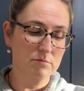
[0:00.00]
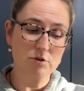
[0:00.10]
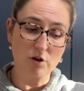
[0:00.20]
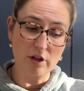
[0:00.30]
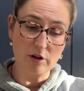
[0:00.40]

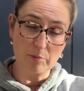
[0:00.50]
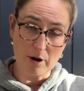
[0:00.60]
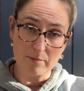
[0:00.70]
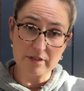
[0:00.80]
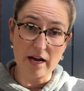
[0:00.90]
turning their
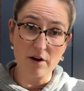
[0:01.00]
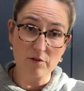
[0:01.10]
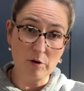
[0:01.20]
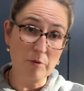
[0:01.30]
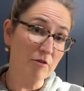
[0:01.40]
palm down
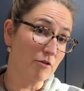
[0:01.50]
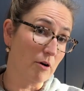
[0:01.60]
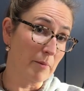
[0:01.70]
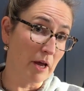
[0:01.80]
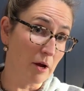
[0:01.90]
or
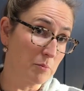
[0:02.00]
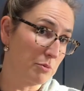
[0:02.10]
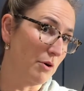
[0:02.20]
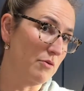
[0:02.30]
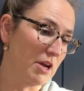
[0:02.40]
performing
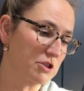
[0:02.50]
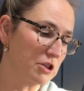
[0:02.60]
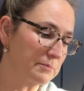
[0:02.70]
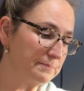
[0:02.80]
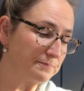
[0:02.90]

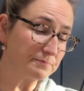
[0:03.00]
pronation.